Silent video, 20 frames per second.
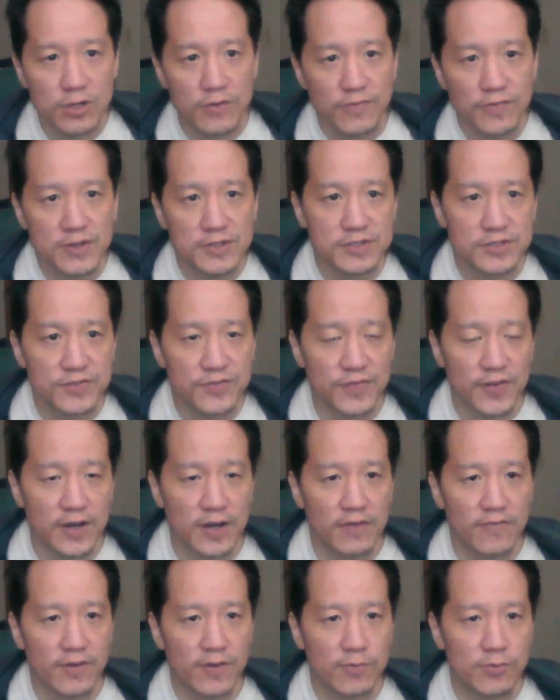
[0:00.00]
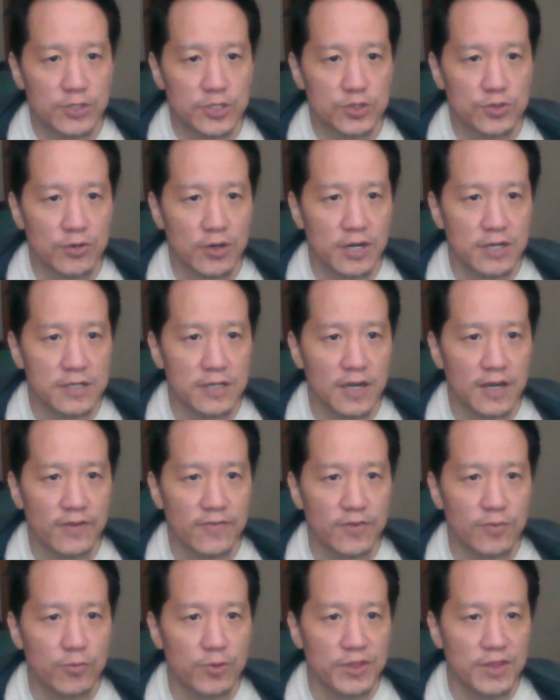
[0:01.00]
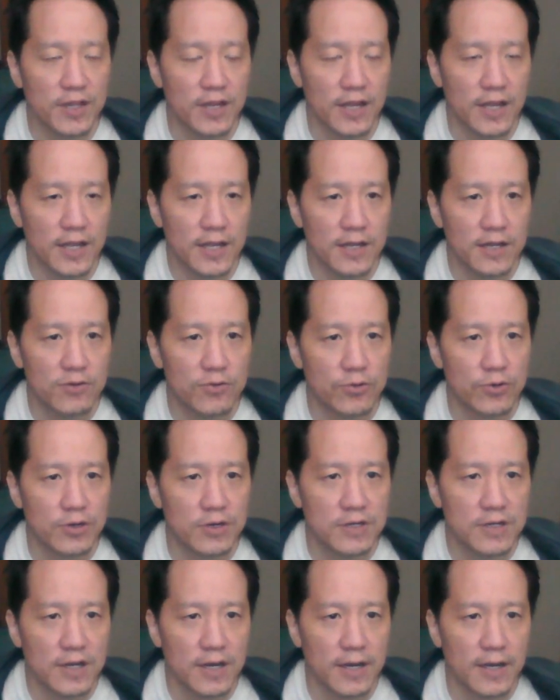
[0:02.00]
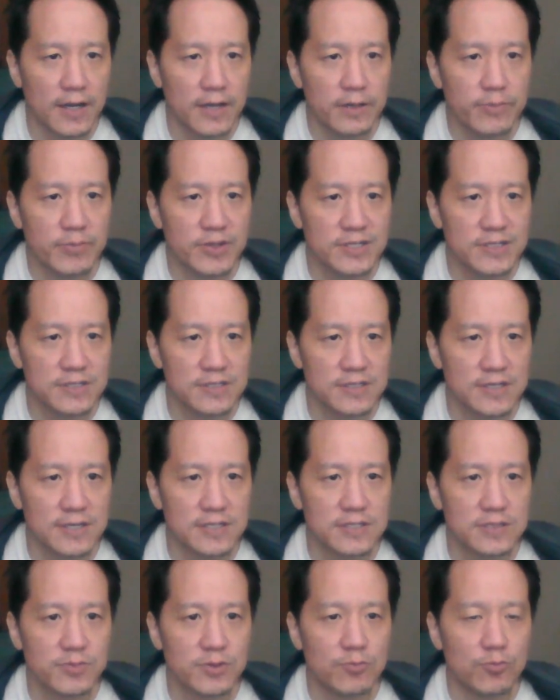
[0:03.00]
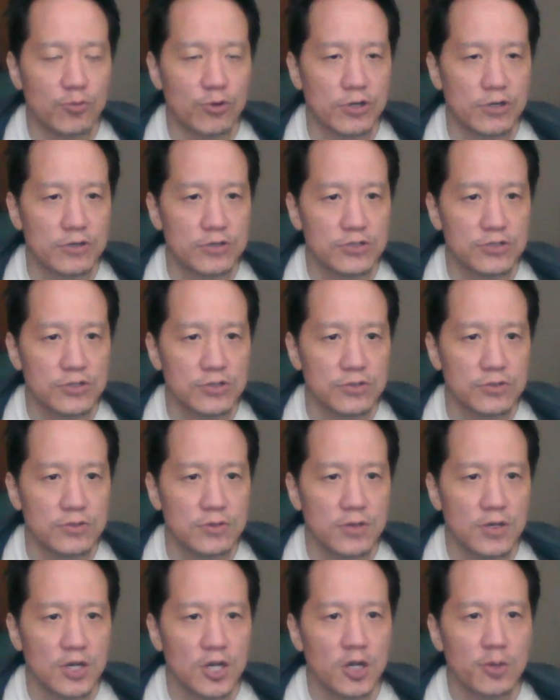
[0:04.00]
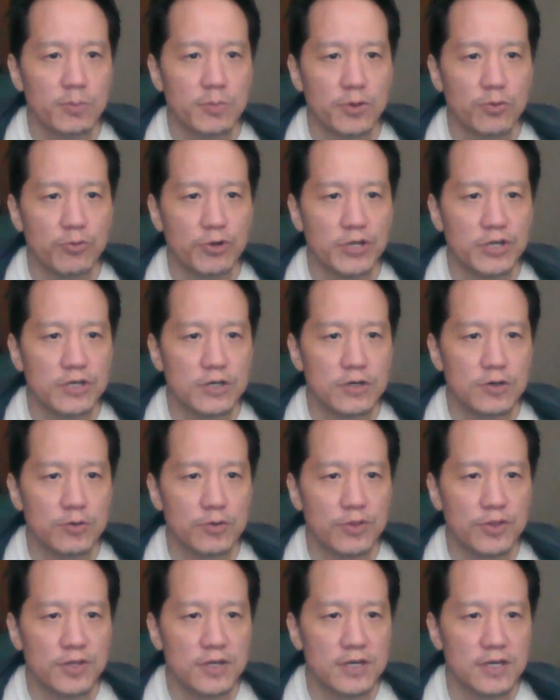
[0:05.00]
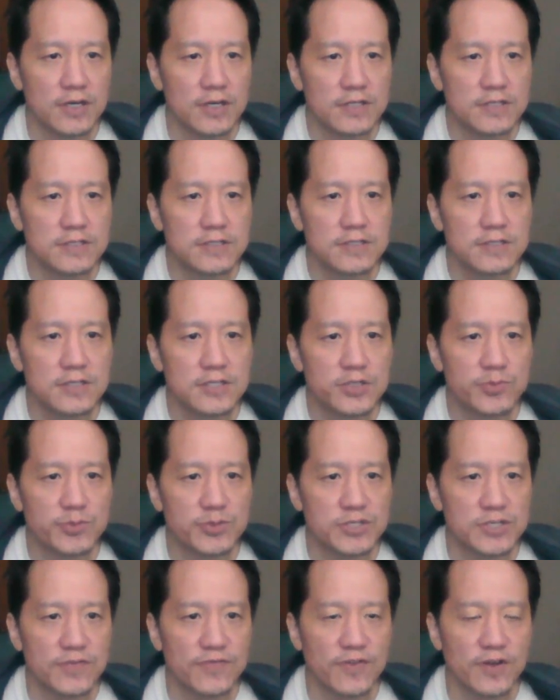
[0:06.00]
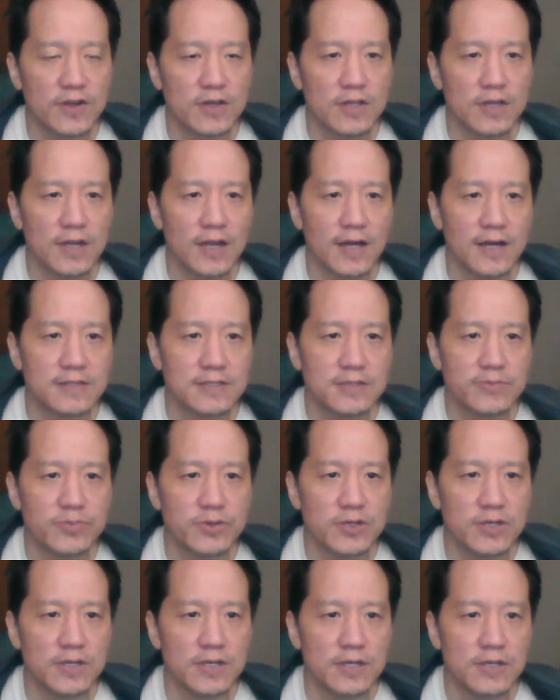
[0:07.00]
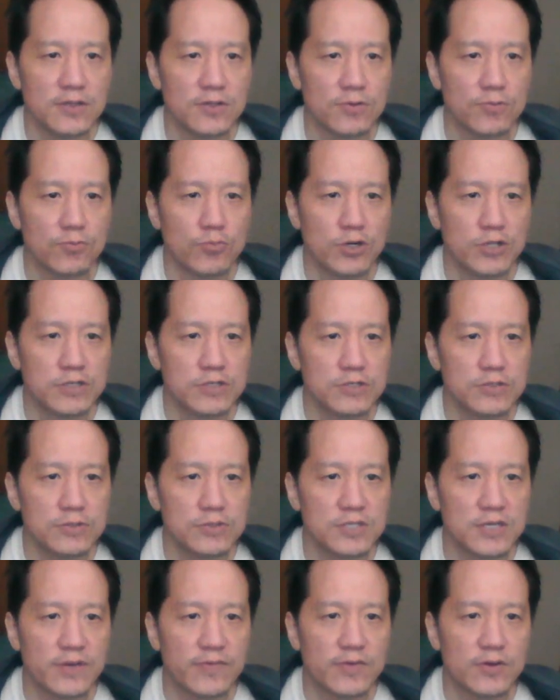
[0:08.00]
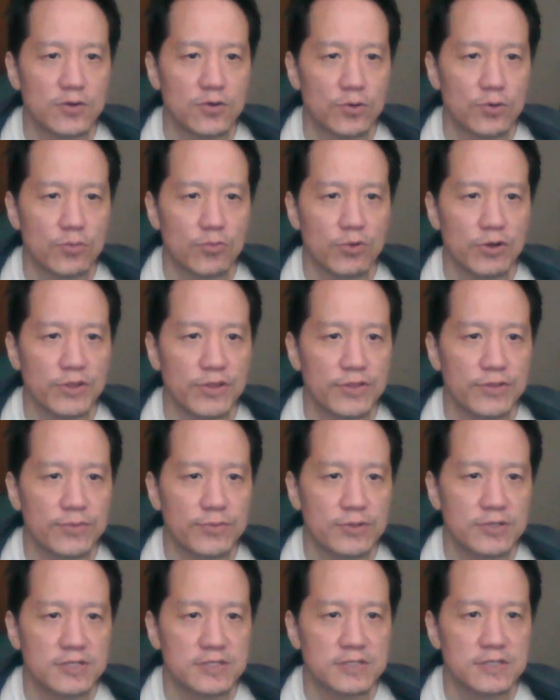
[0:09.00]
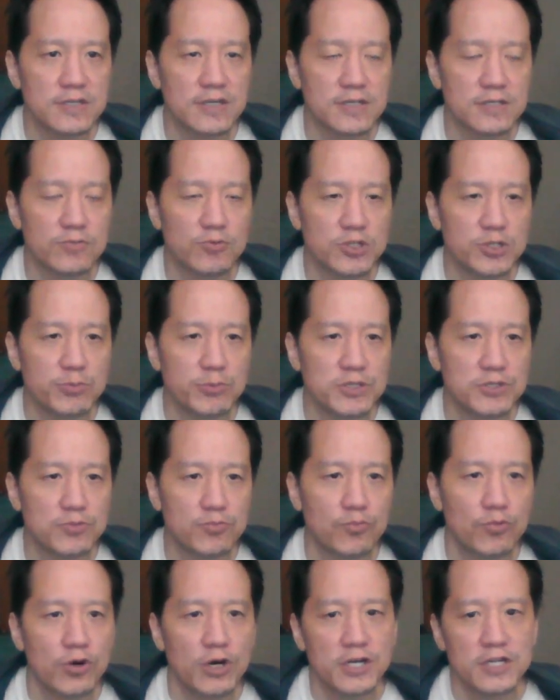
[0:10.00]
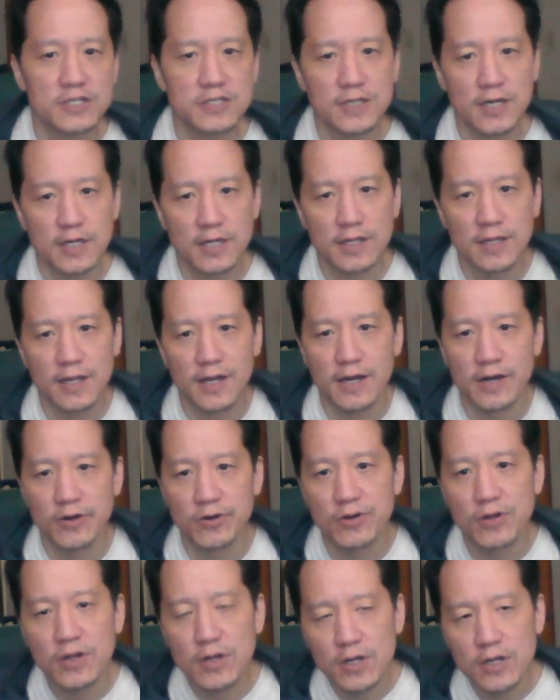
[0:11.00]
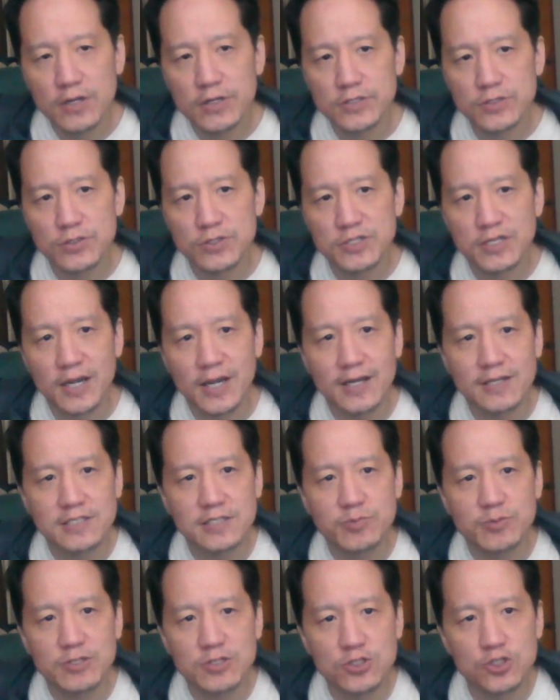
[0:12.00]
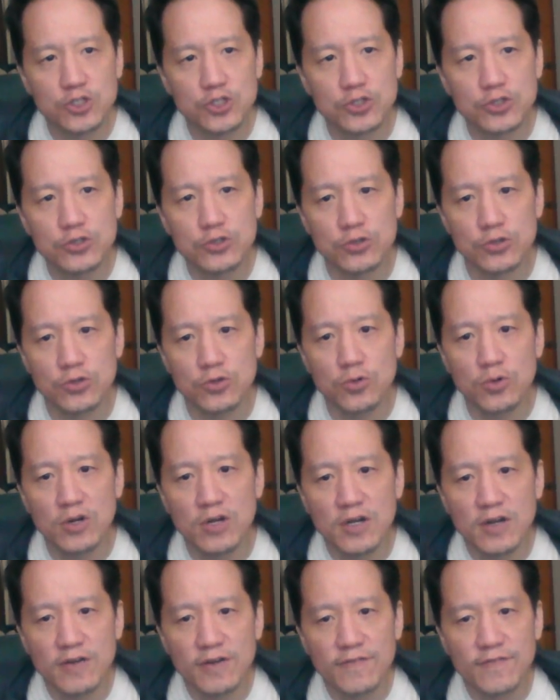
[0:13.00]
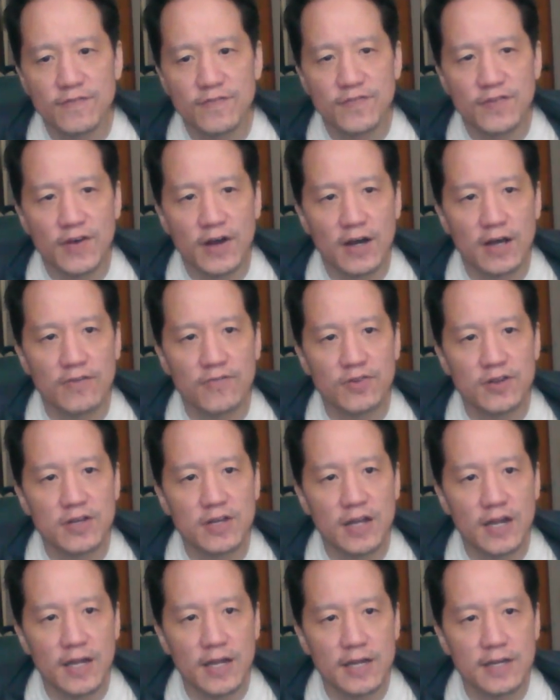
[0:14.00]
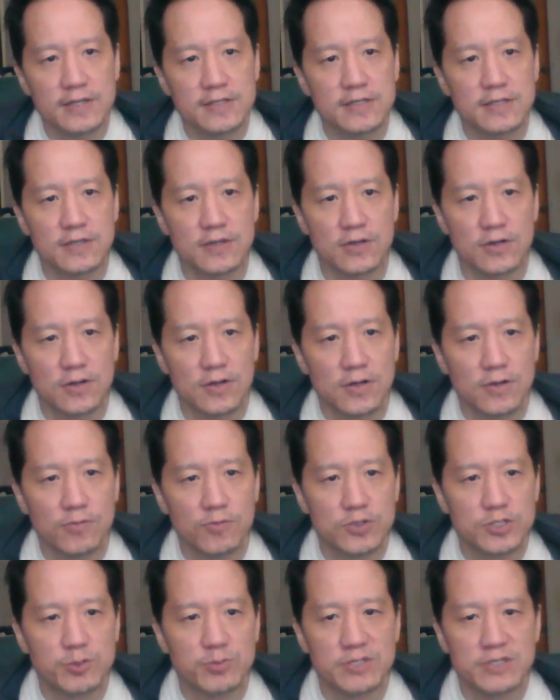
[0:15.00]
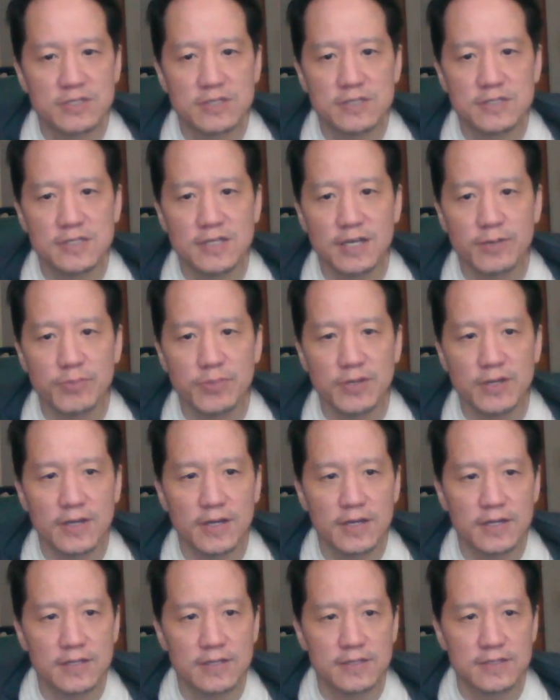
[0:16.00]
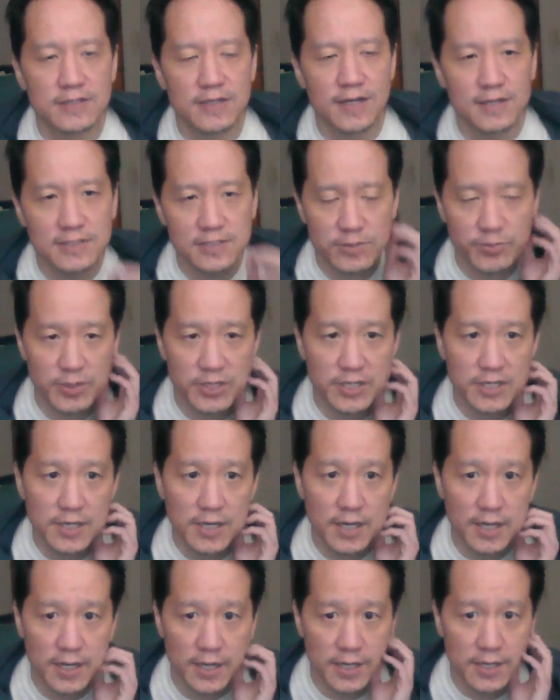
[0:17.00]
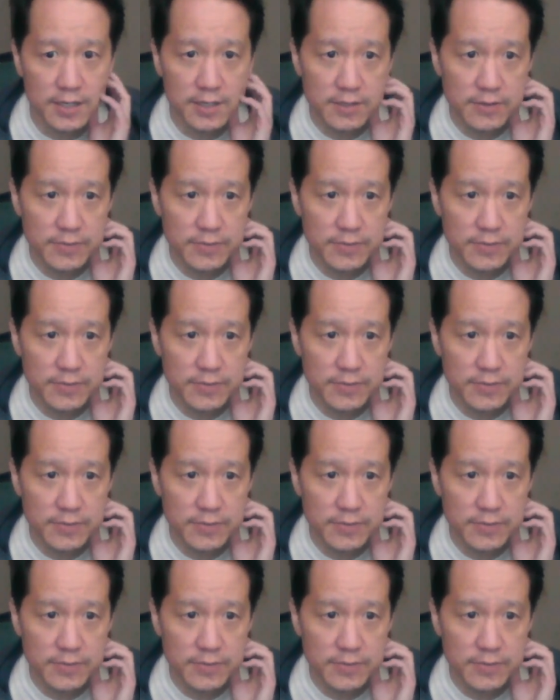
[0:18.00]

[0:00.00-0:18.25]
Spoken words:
these is 5, and we try to have it with an 8 or a 9, it means this has to be 1 or 2. But we know this specifically has to be either 127 or 136, which means 1 is not allowed. So this has to be 2, 5, and 8 here, which means this can't be 8, this has to be 9.